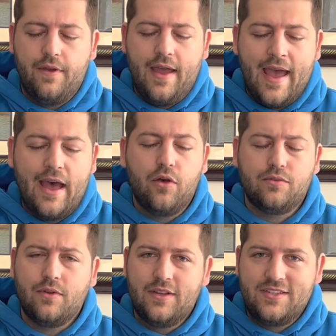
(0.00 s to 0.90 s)

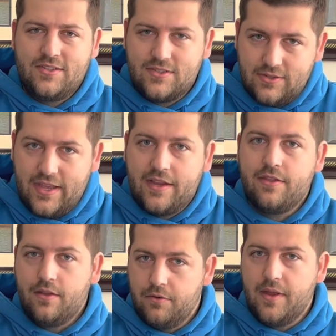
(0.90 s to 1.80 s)
how slick
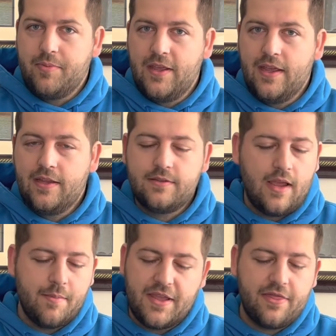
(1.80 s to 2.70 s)
the grip is.
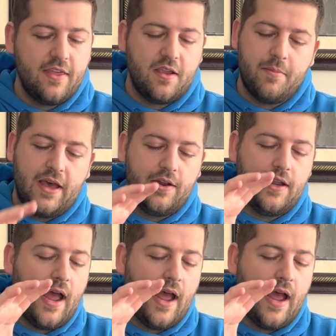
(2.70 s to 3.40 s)
I mean, think about it.